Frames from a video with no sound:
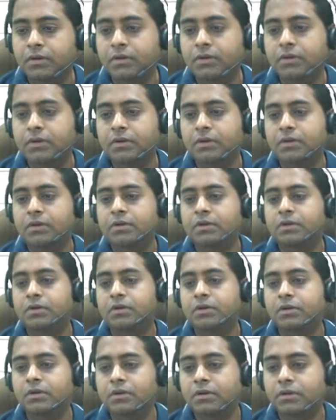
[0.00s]

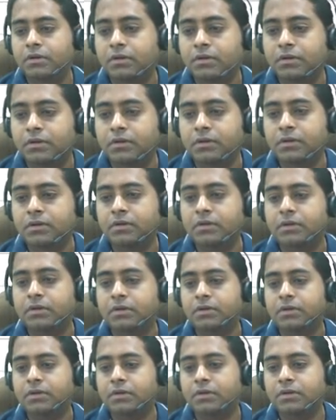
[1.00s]

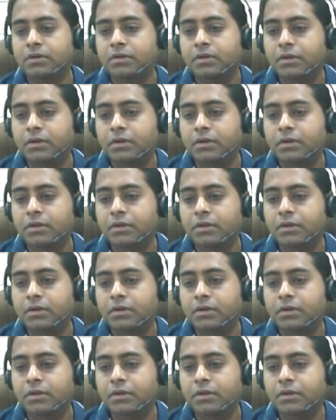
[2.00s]
[no speech]